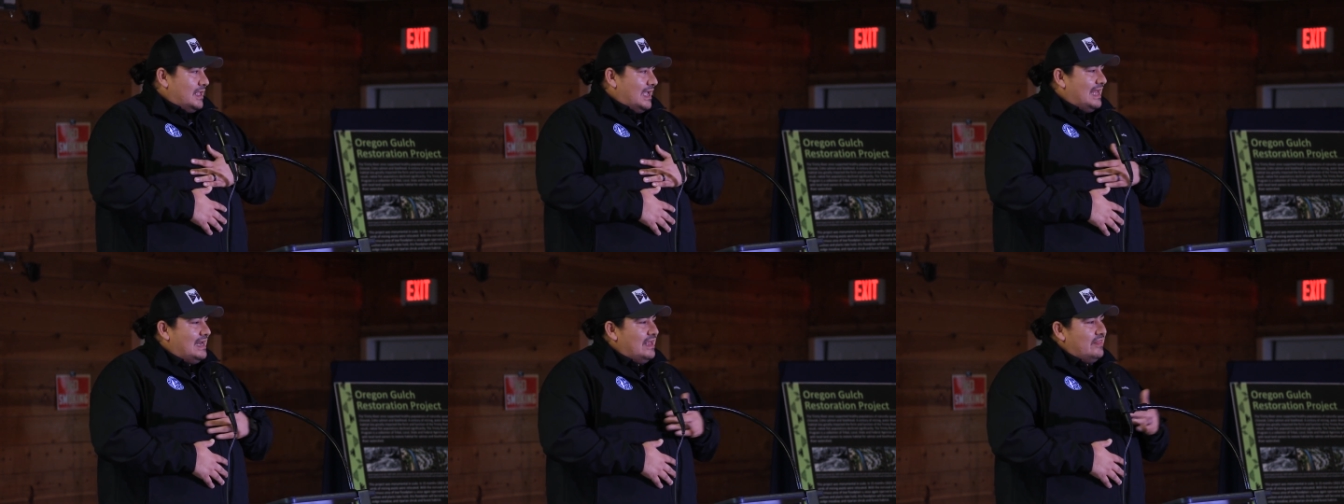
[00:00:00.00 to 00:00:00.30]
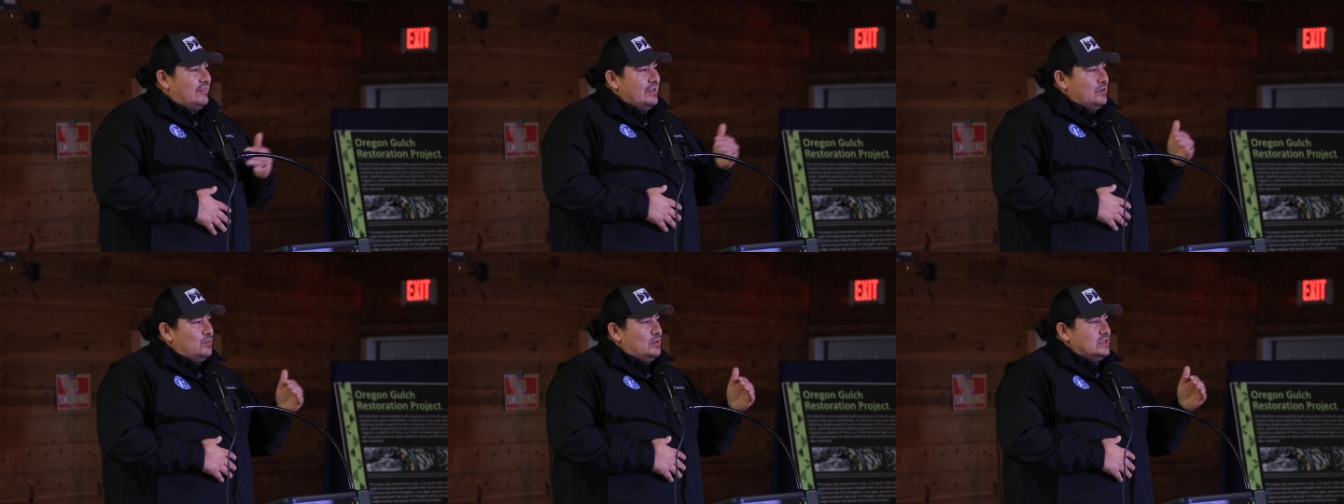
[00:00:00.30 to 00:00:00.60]
And
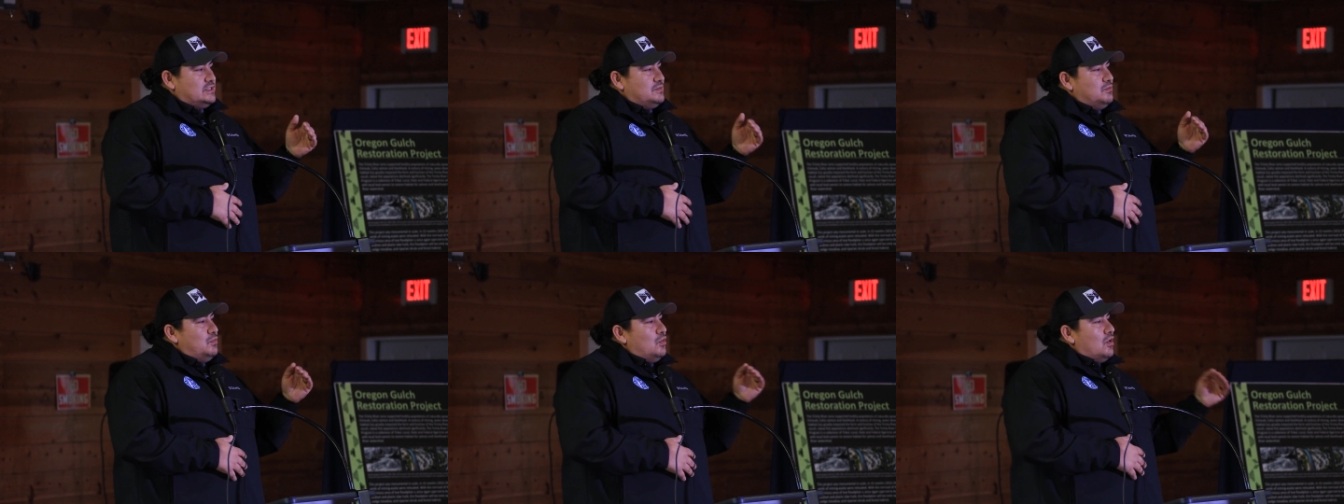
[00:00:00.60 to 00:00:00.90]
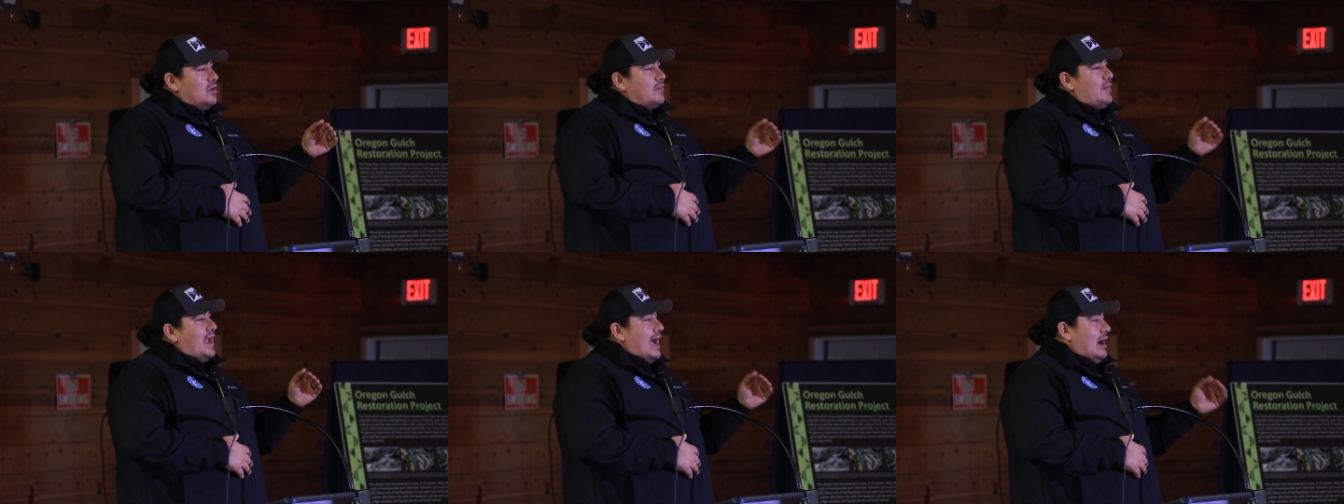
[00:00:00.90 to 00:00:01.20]
I think what's
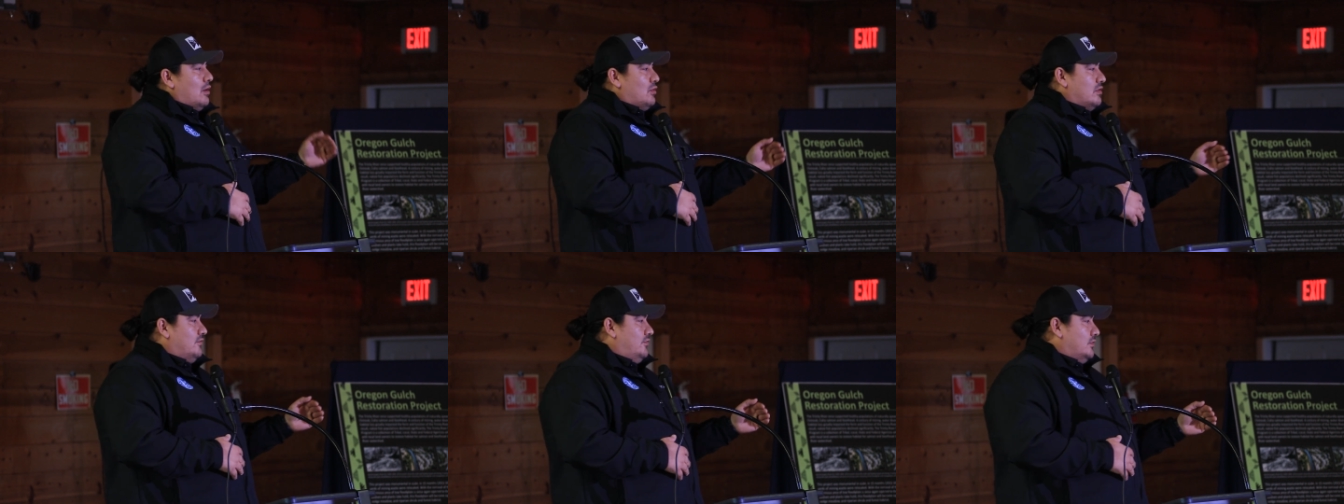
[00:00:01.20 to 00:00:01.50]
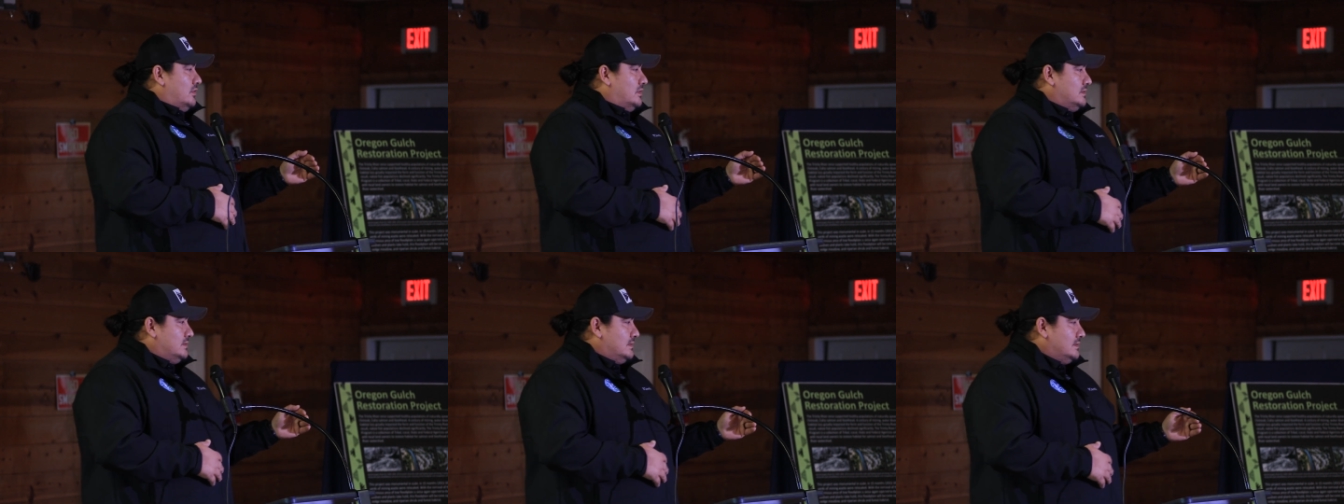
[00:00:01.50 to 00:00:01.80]
more
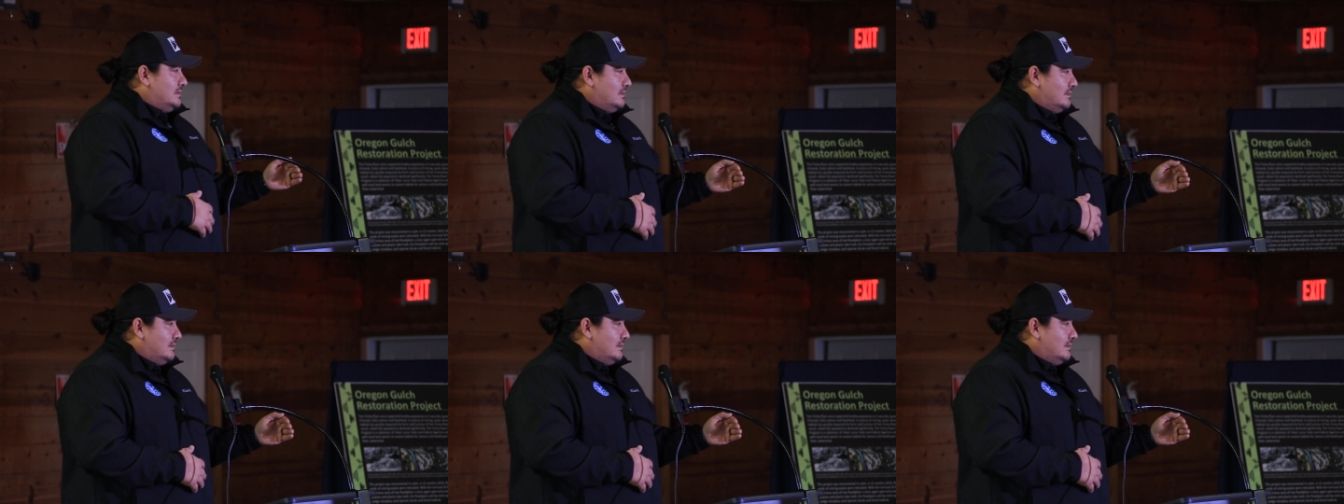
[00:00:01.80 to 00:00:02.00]
powerful